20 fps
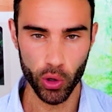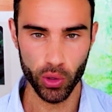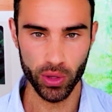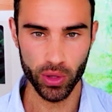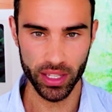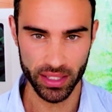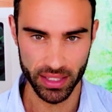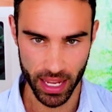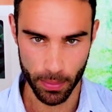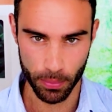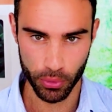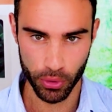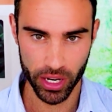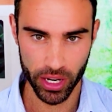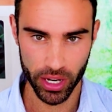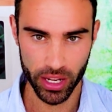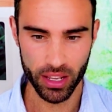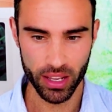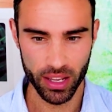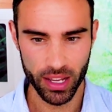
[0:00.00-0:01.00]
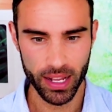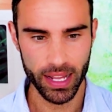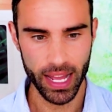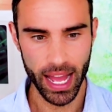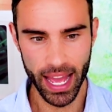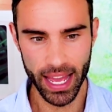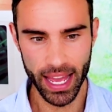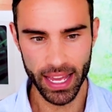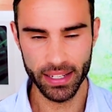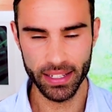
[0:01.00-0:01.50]
only temporary
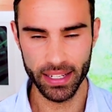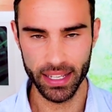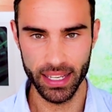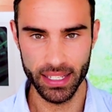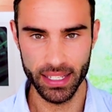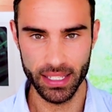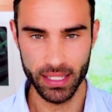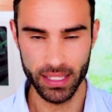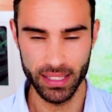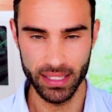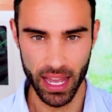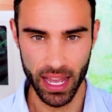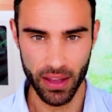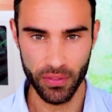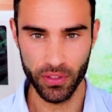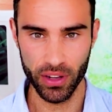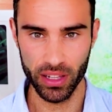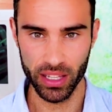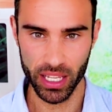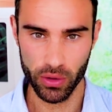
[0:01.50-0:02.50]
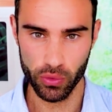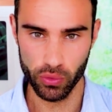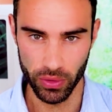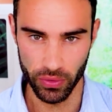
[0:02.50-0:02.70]
and is definitely